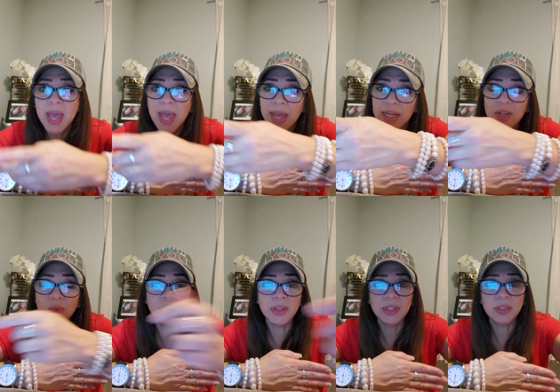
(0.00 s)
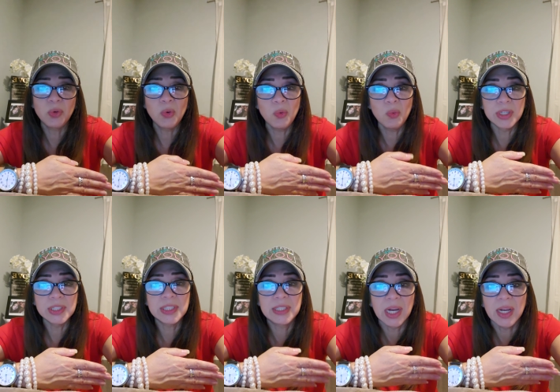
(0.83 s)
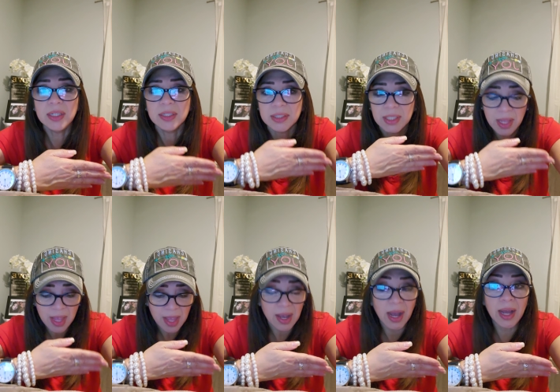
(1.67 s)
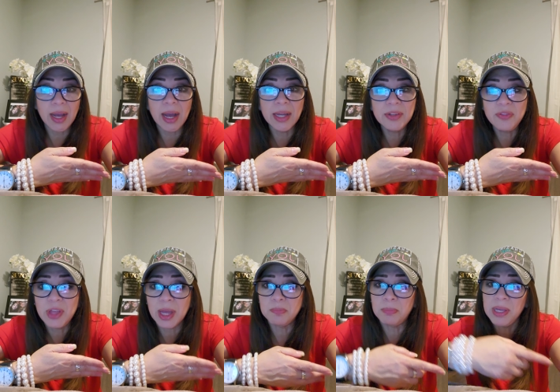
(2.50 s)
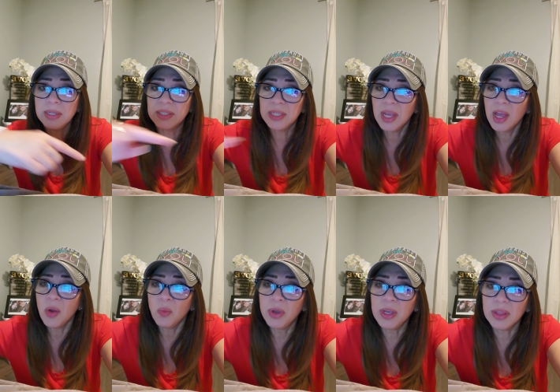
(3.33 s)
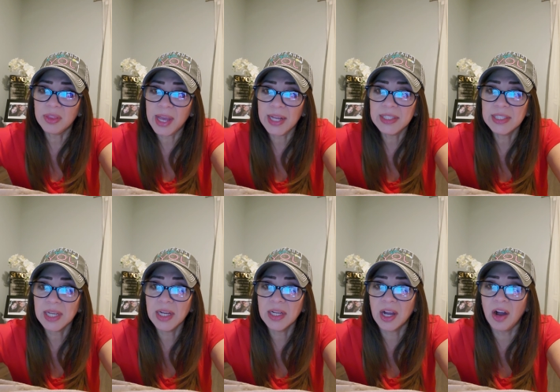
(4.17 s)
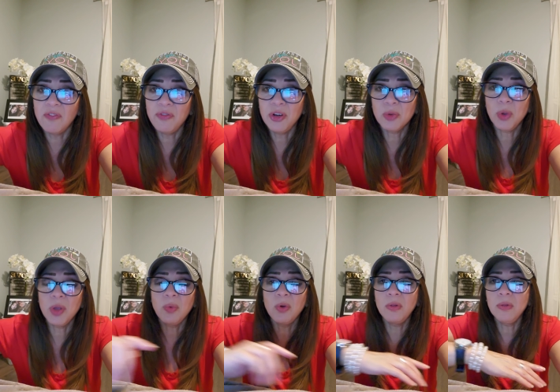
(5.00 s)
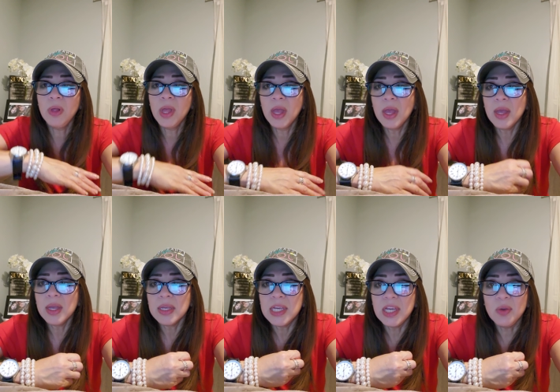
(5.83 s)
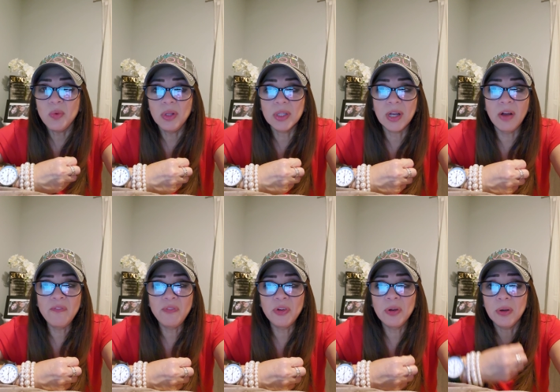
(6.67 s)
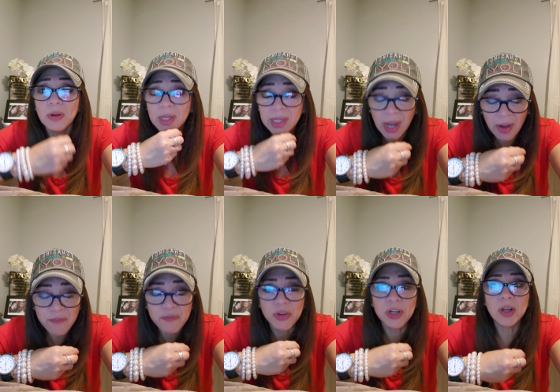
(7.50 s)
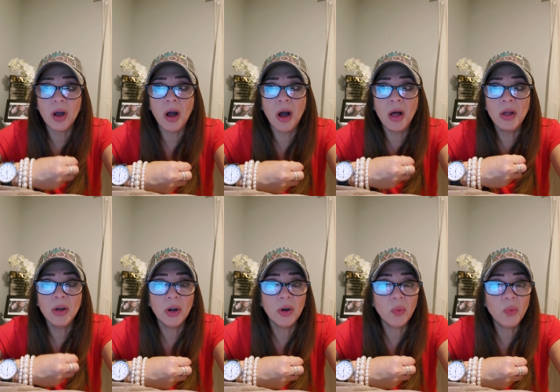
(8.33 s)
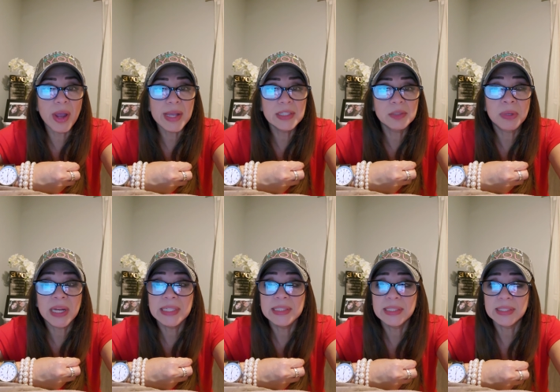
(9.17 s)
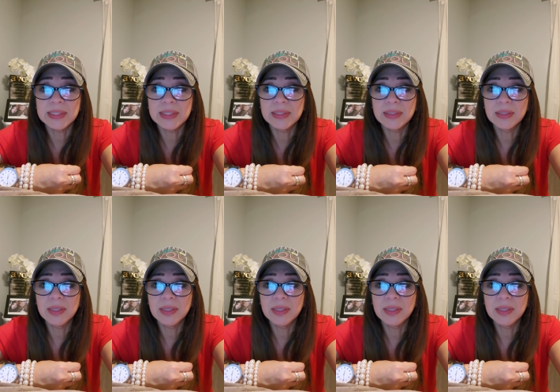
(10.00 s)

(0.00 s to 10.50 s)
Anyone who was dug uh, out of that pit, we, that's a comfort. We will, he will comfort, comfort all her waste places.